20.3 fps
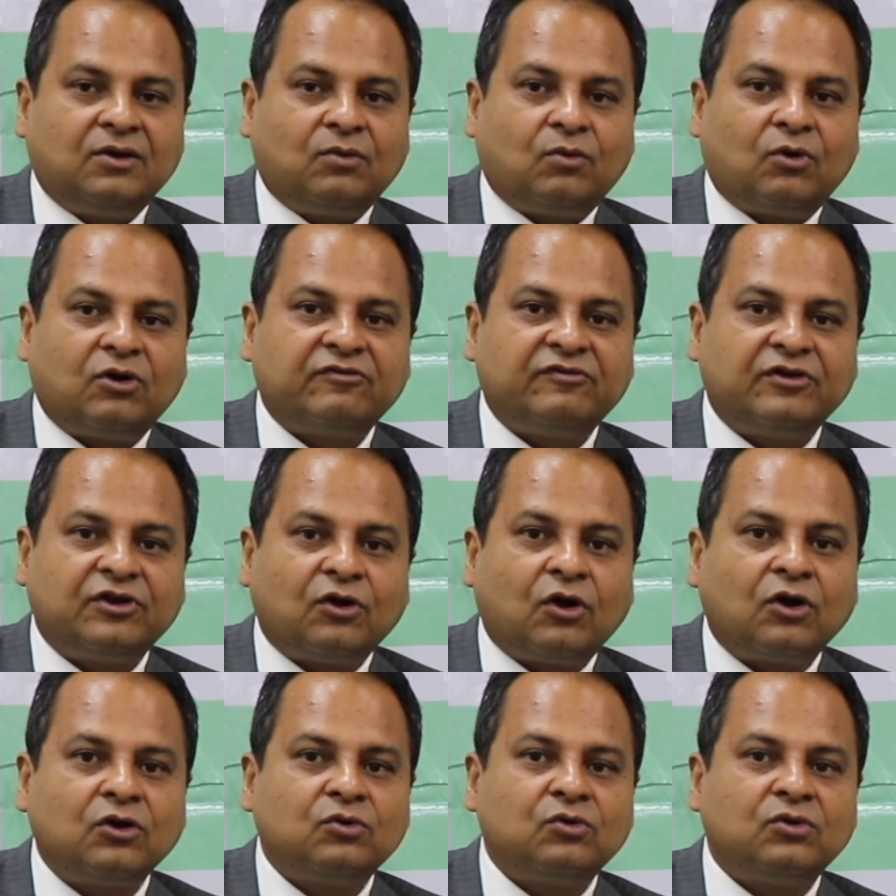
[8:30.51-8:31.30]
What we are
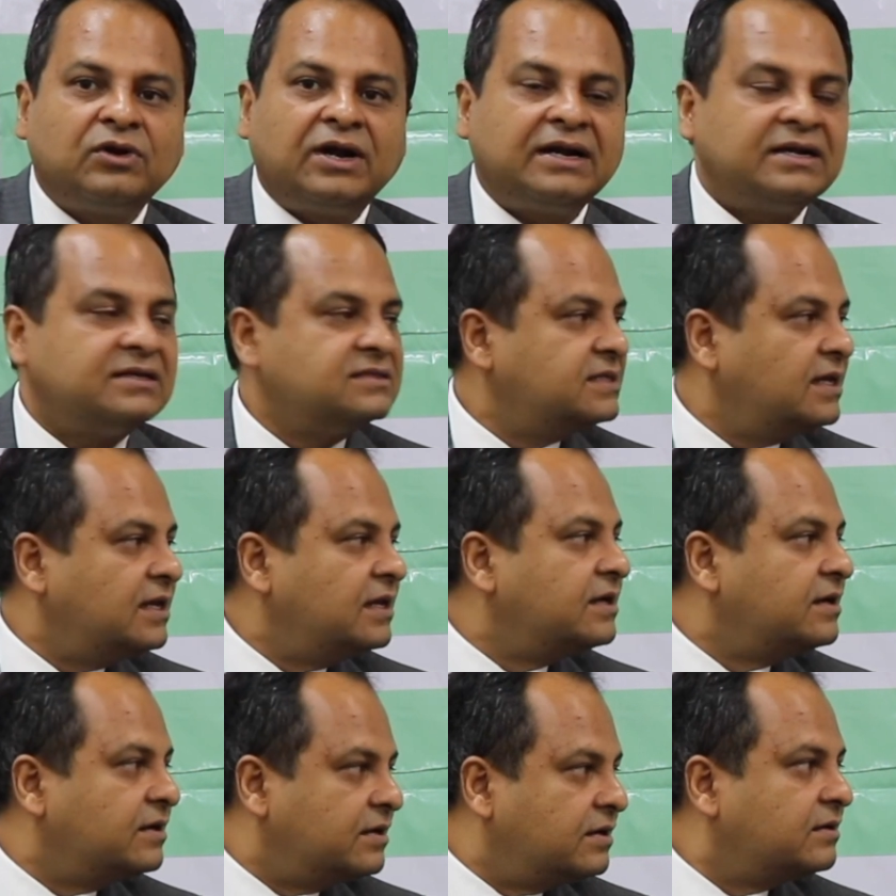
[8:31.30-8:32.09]
not good at is
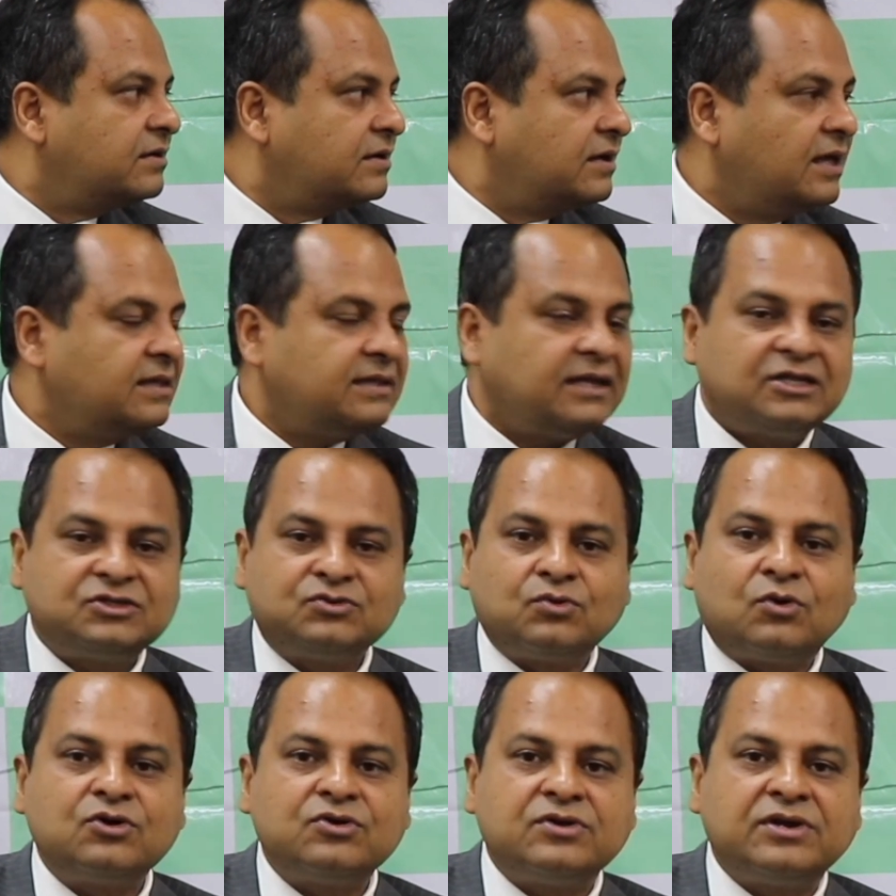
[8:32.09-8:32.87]
selling it, and
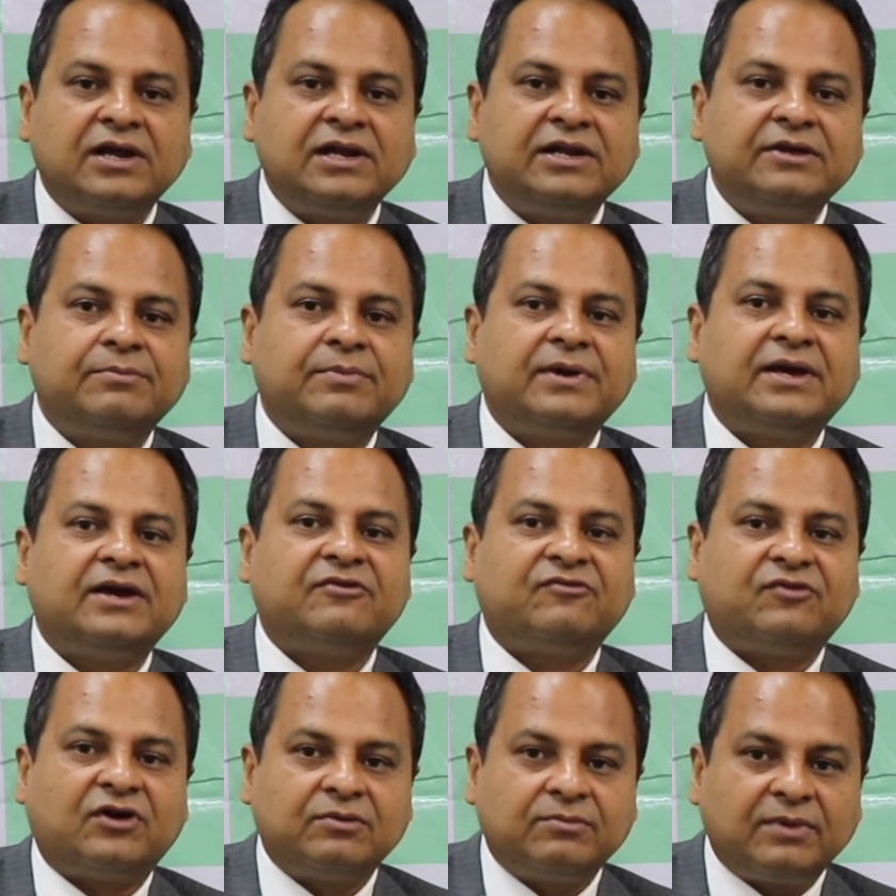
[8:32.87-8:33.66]
that's what you really pay
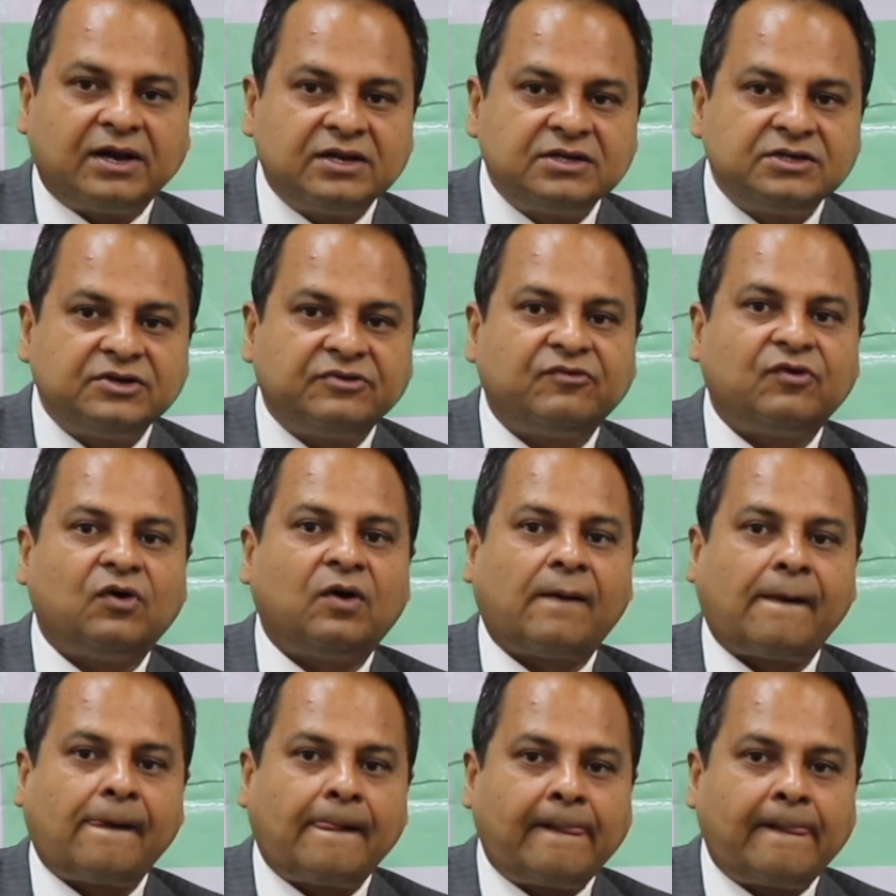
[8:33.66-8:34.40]
a fund manager for,